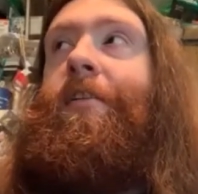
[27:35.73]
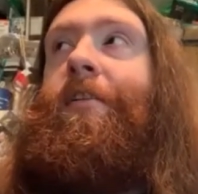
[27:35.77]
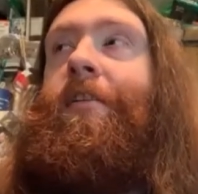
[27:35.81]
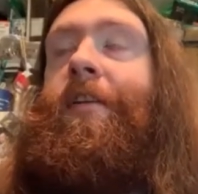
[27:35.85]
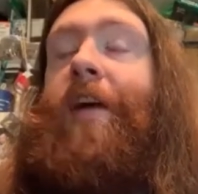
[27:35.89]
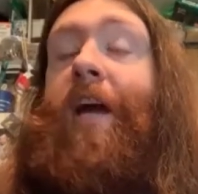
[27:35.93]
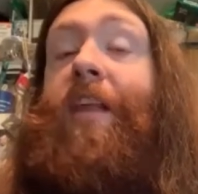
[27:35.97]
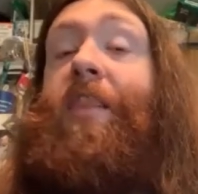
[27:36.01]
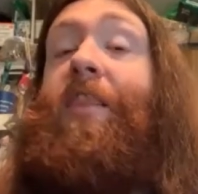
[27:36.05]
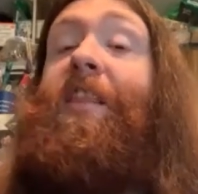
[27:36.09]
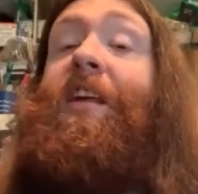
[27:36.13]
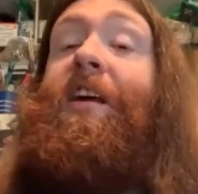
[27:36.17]

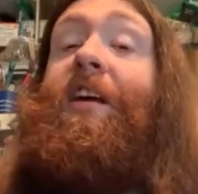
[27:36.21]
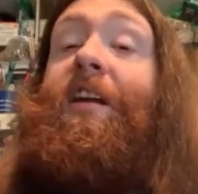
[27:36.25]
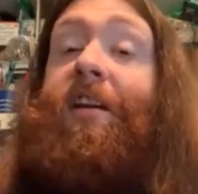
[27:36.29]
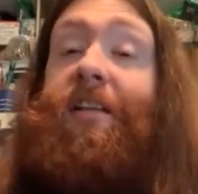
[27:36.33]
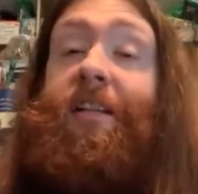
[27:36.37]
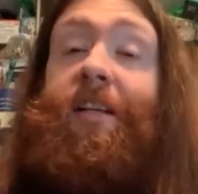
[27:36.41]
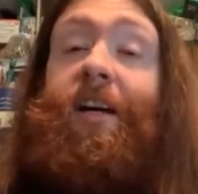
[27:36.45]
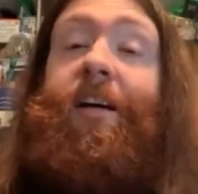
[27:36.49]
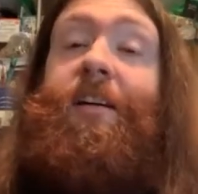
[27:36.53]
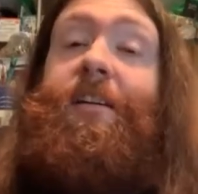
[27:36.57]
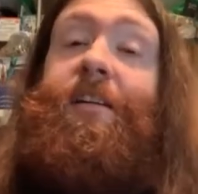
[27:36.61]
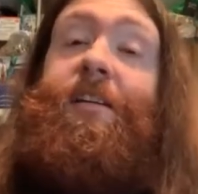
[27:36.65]
and then I
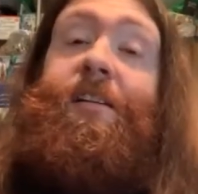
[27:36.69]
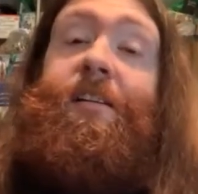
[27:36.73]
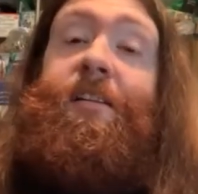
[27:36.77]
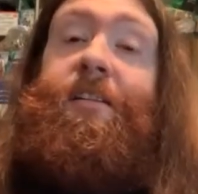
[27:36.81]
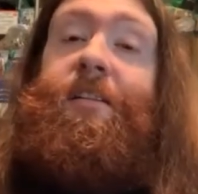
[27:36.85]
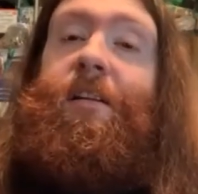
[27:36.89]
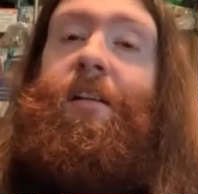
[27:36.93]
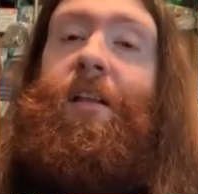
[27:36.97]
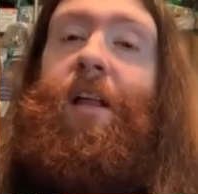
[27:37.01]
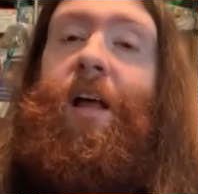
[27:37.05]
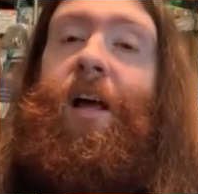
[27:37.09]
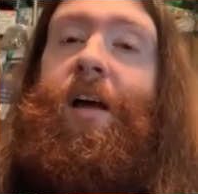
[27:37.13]
got
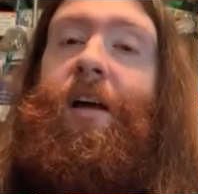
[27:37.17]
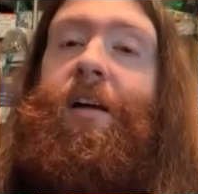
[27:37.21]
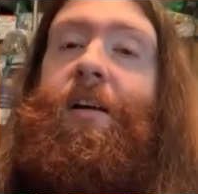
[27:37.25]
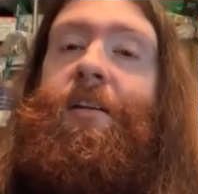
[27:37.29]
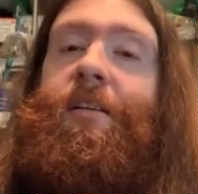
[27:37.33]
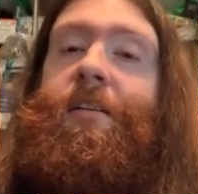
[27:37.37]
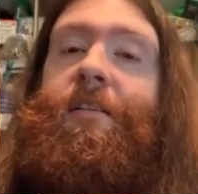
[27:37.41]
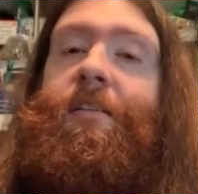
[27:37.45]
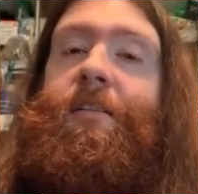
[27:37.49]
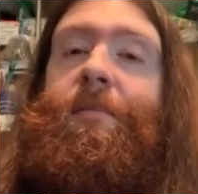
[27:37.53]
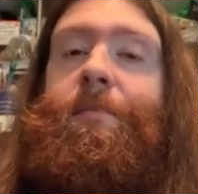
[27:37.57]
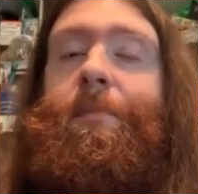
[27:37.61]
into like
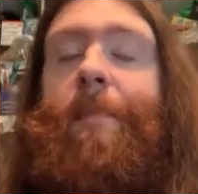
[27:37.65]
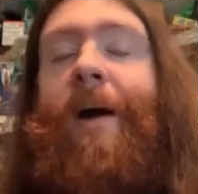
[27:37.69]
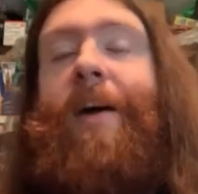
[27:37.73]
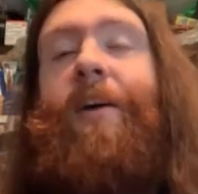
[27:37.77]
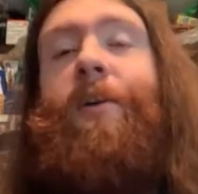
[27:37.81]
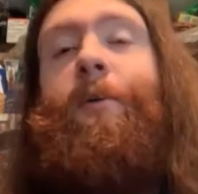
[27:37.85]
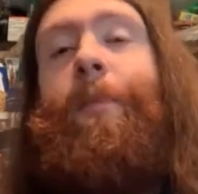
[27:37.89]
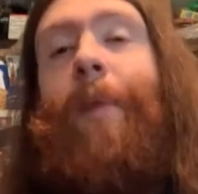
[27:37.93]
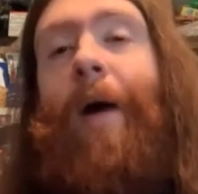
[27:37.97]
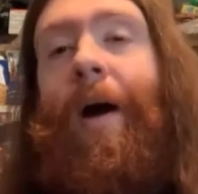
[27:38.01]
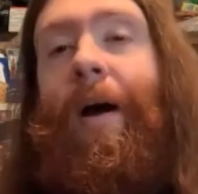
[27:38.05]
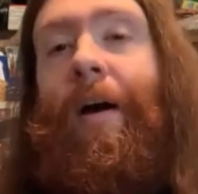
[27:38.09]

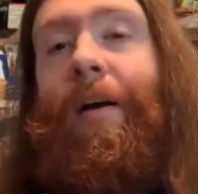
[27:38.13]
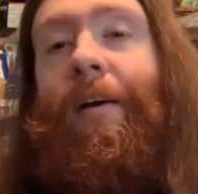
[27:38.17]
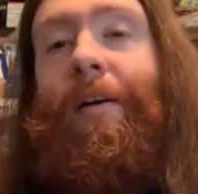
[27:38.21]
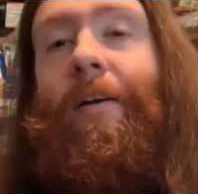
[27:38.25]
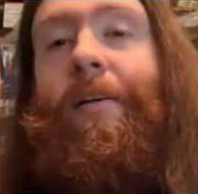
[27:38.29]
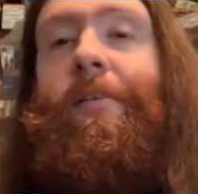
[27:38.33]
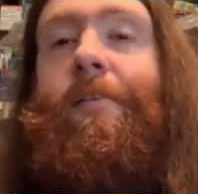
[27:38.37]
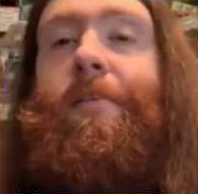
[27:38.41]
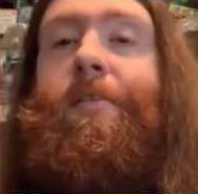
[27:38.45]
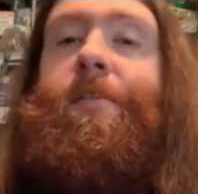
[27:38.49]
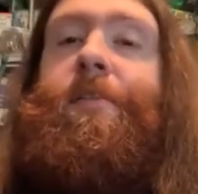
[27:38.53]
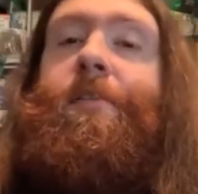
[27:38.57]
Michael
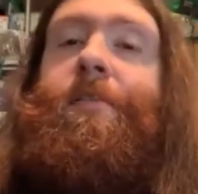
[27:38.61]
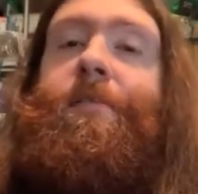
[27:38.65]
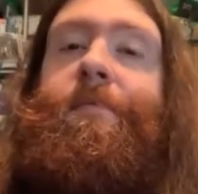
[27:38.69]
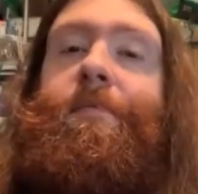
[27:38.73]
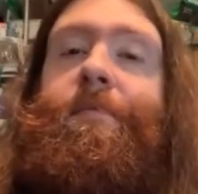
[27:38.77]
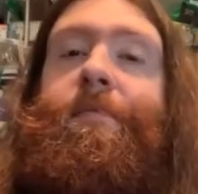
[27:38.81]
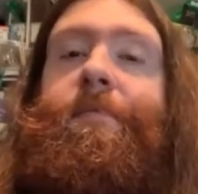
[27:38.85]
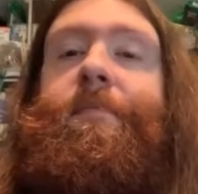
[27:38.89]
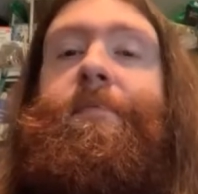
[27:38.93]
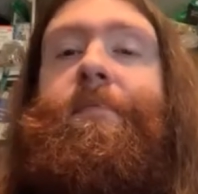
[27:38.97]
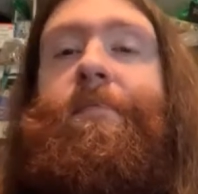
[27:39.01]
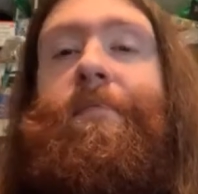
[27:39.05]
Myers
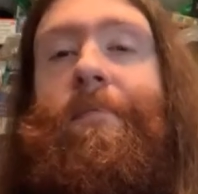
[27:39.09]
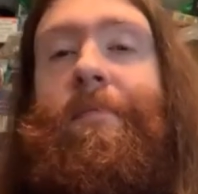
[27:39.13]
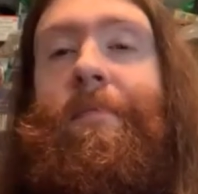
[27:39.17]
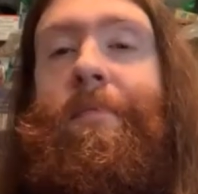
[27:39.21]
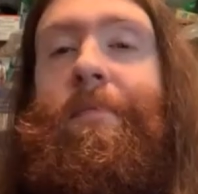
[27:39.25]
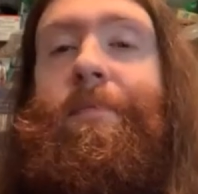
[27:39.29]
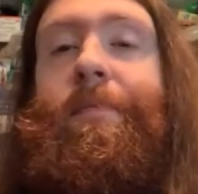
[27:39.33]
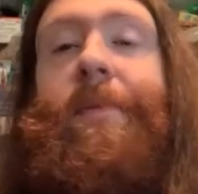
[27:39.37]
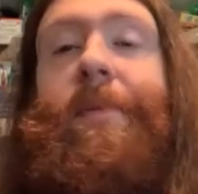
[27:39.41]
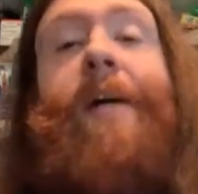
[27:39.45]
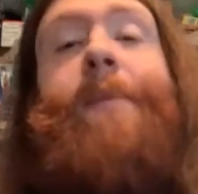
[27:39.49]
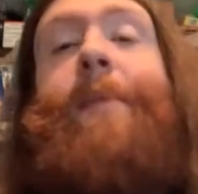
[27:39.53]
and
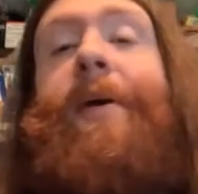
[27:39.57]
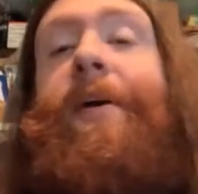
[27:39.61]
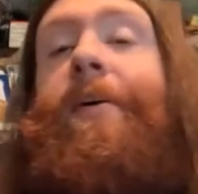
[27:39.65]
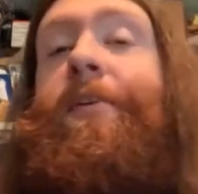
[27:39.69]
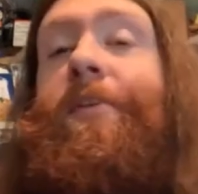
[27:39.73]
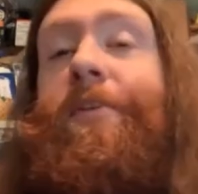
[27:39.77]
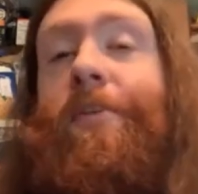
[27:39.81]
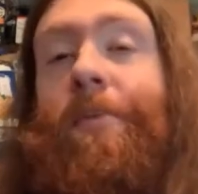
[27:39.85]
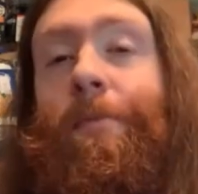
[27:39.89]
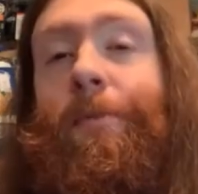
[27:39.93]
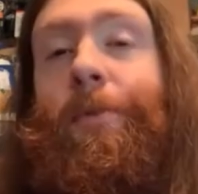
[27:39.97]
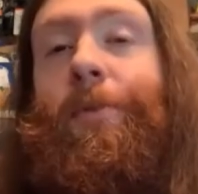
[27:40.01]
Nightmare on
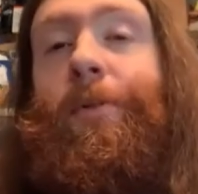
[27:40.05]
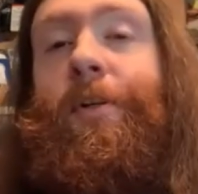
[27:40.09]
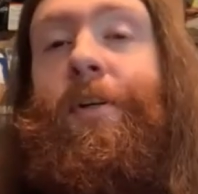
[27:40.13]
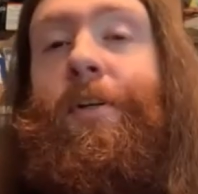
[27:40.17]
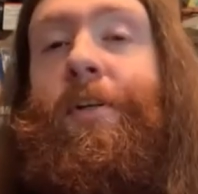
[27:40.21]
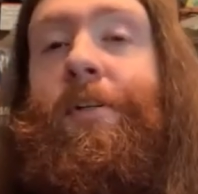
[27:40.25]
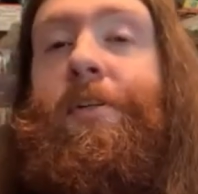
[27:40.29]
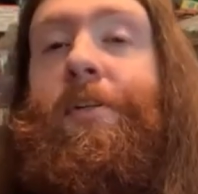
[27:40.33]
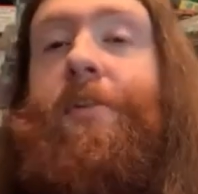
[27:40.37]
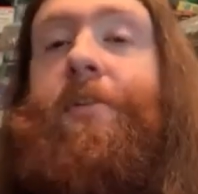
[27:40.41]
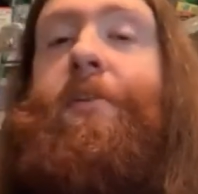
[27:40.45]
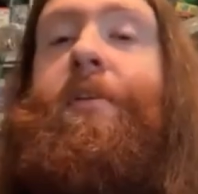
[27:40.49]
Elm
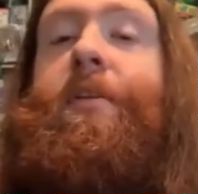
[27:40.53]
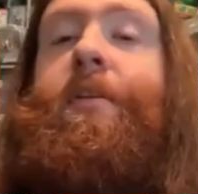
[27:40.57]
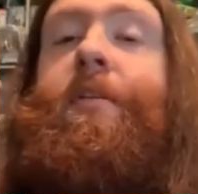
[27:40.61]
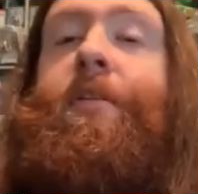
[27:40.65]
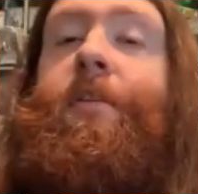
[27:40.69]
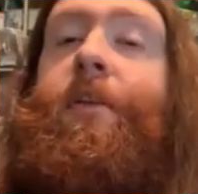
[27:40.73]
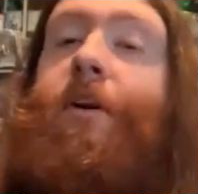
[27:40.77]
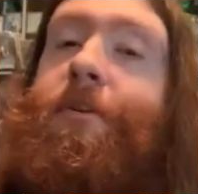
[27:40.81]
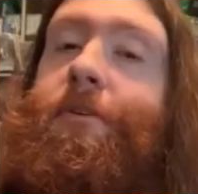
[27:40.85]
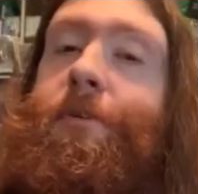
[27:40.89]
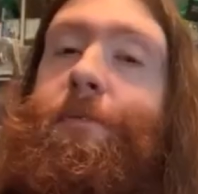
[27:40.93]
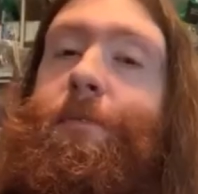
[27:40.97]
Street and
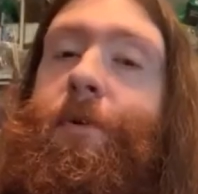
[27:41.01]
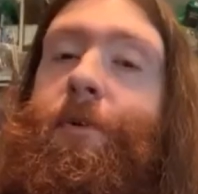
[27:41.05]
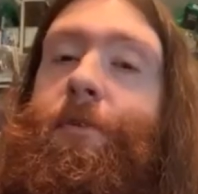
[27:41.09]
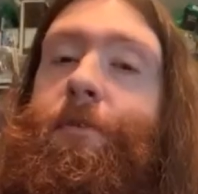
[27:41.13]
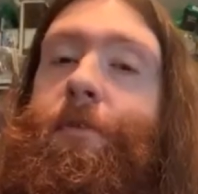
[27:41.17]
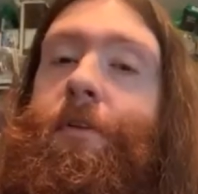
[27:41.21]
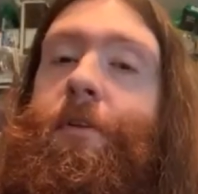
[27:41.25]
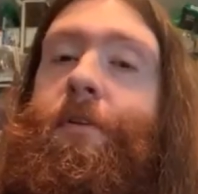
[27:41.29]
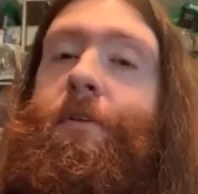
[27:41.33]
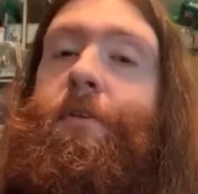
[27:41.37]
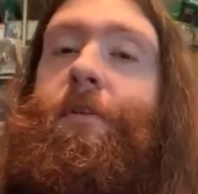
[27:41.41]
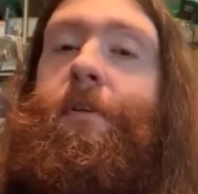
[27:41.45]
those
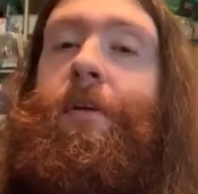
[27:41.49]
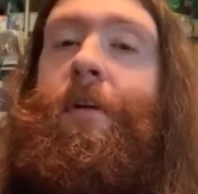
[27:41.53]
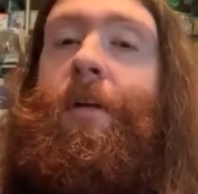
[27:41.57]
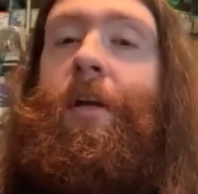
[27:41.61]
movies.